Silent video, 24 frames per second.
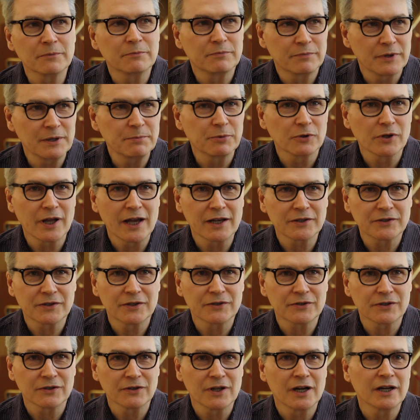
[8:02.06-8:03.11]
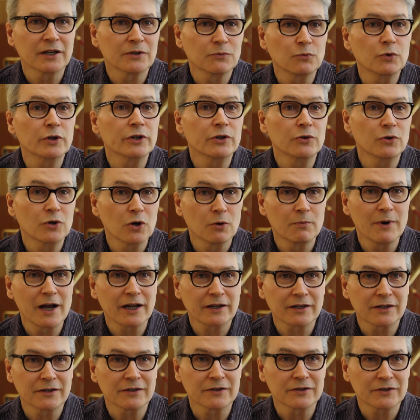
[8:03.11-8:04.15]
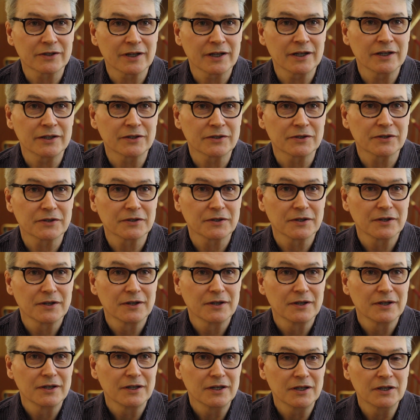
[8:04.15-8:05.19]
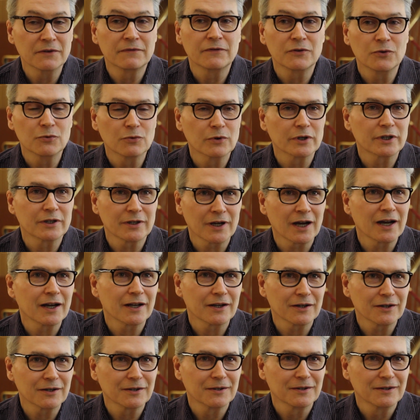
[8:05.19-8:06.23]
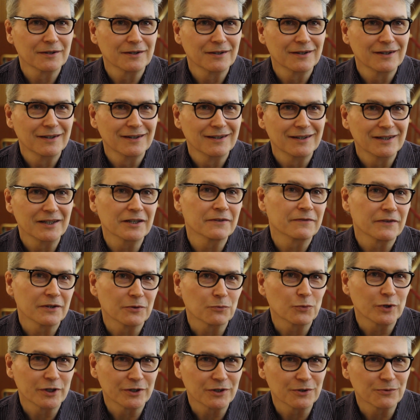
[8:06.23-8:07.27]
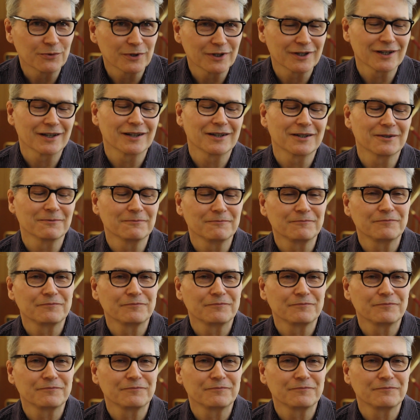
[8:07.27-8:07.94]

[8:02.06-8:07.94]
People ask this a lot, will you go back to the States if you retire, if and when you retire?